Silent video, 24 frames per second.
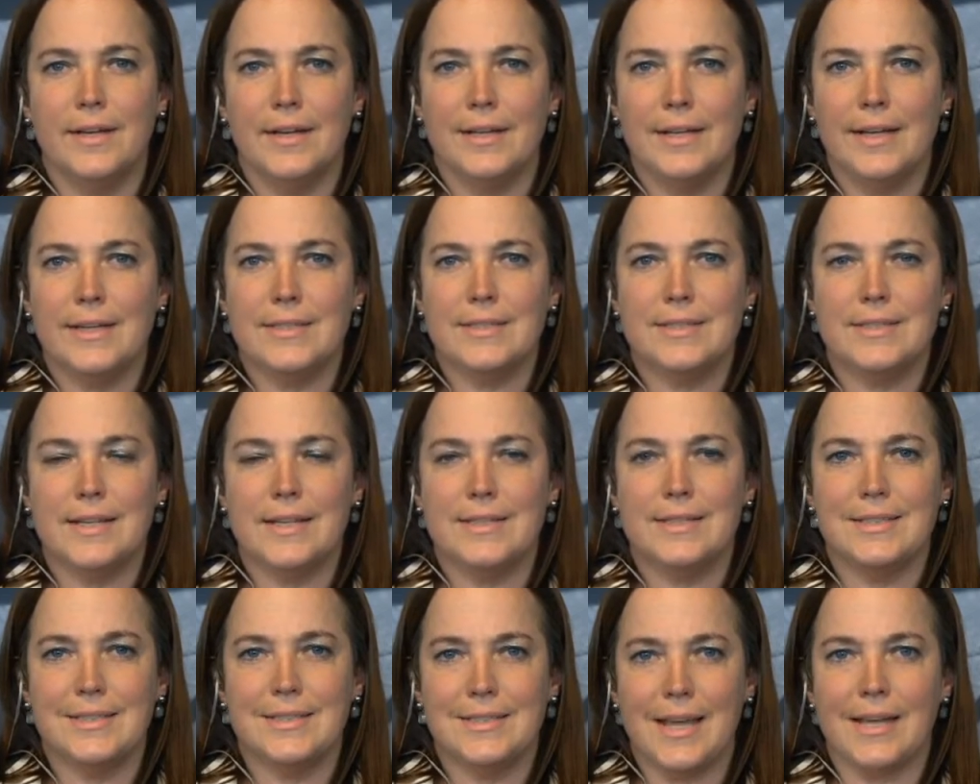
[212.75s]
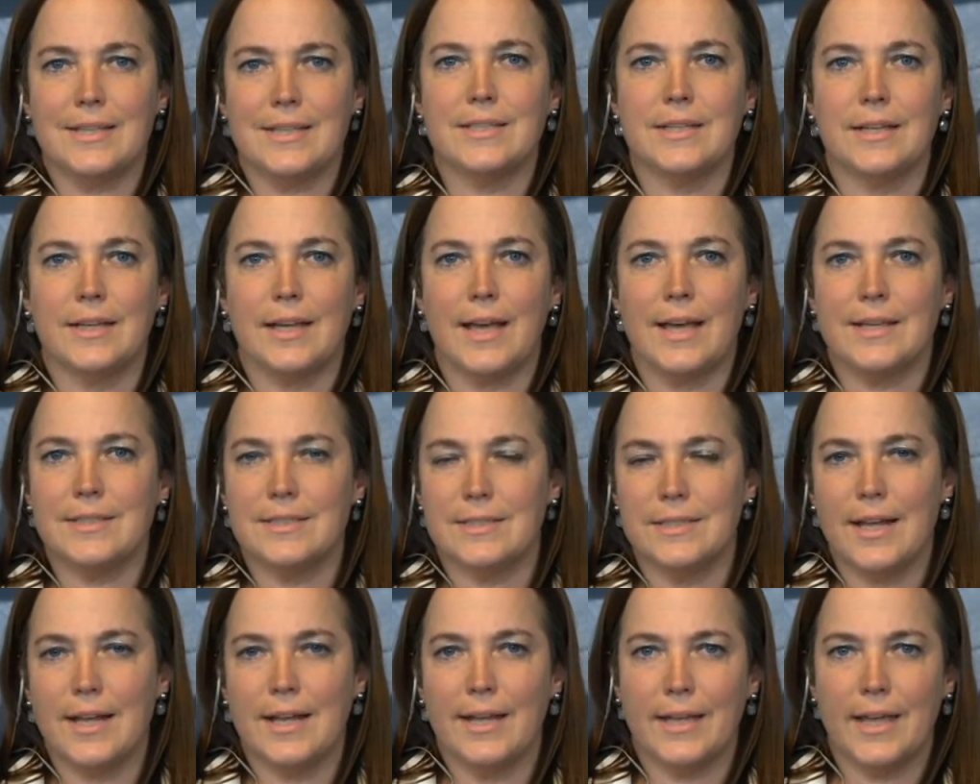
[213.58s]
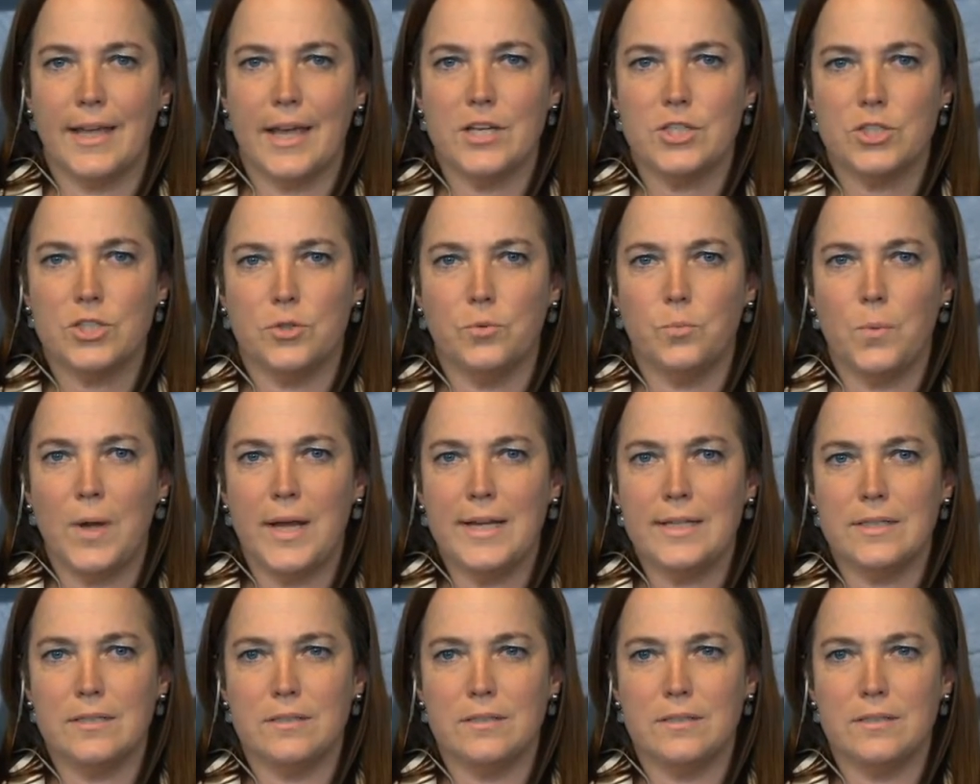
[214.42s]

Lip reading: let's say, static asset allocation weight.